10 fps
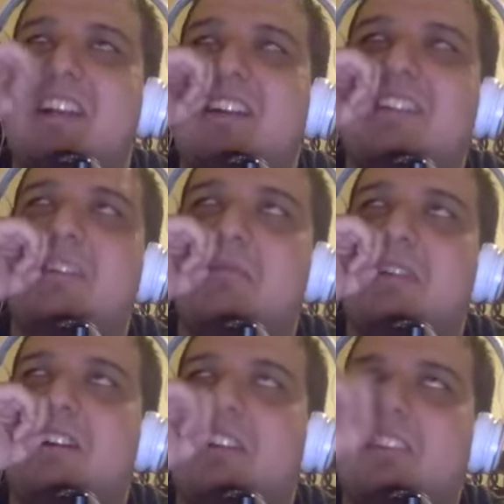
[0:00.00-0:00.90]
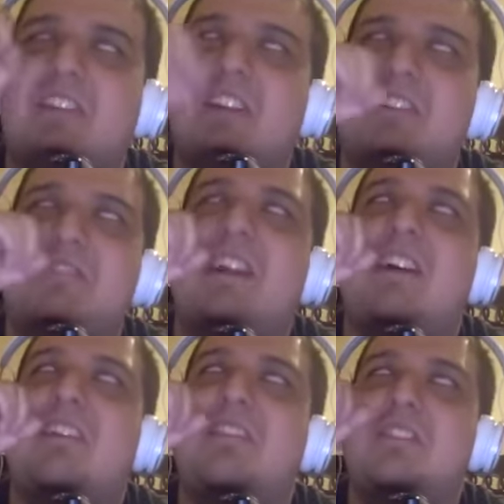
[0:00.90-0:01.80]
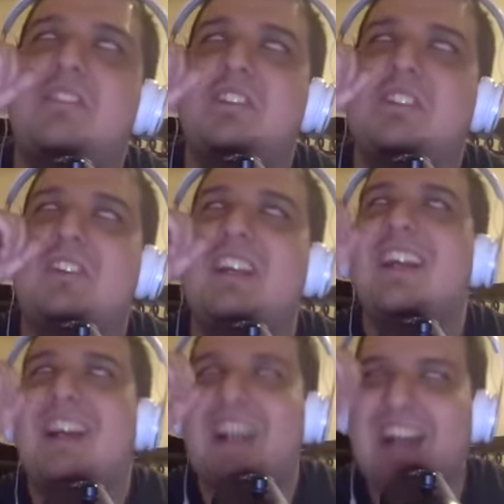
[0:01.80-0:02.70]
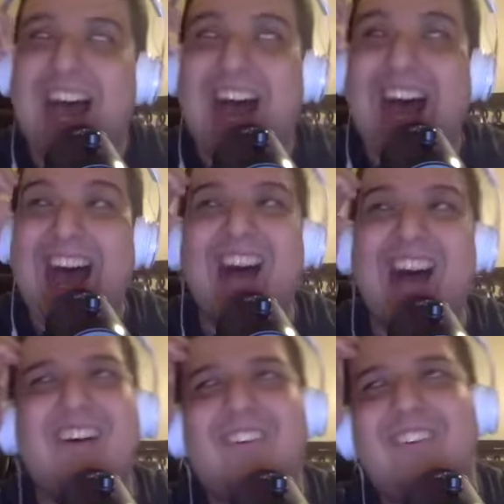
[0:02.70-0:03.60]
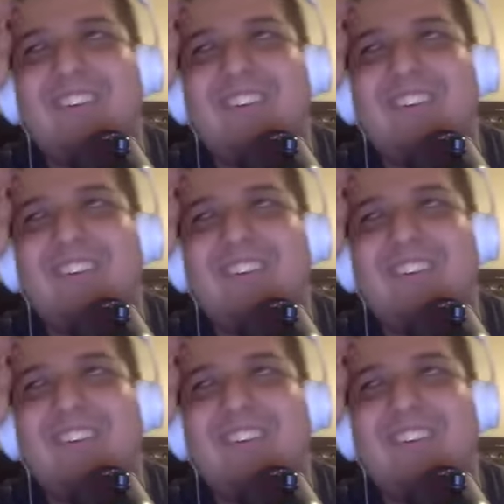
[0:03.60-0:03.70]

some of your videos right now? Just three. Oh!